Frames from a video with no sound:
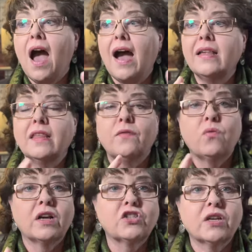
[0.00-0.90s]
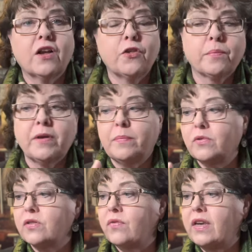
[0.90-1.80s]
I love watching other
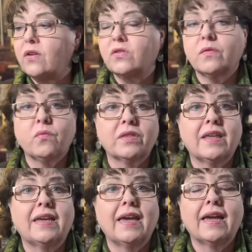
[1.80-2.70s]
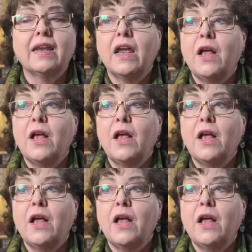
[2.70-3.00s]
people's videos of what they get,